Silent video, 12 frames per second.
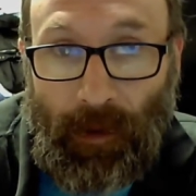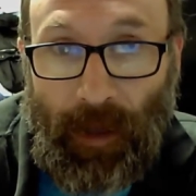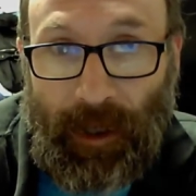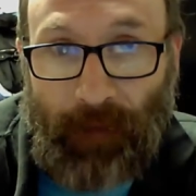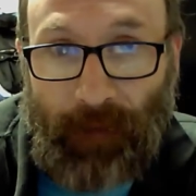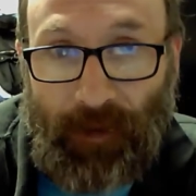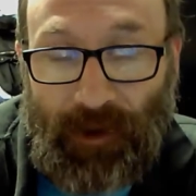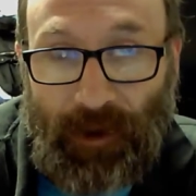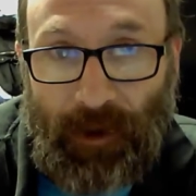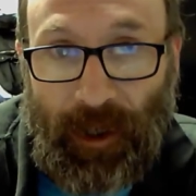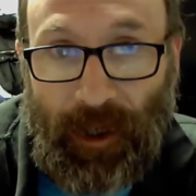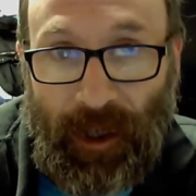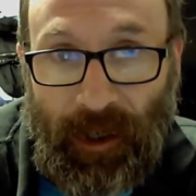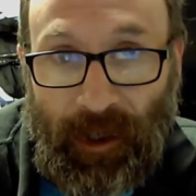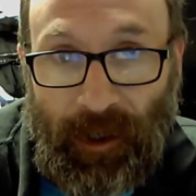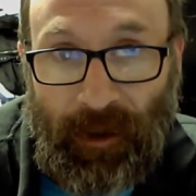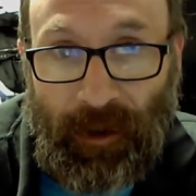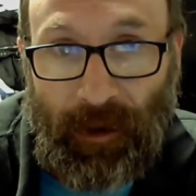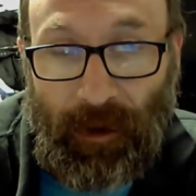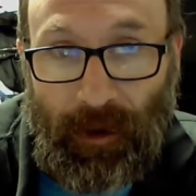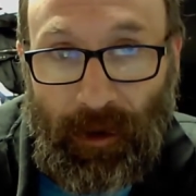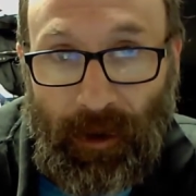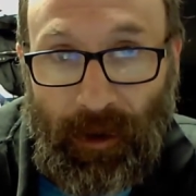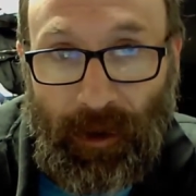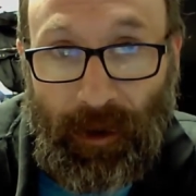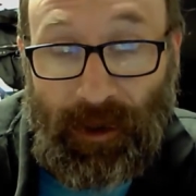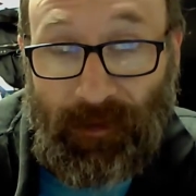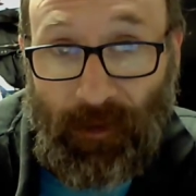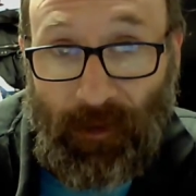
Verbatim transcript: Thank you for tuning in. It is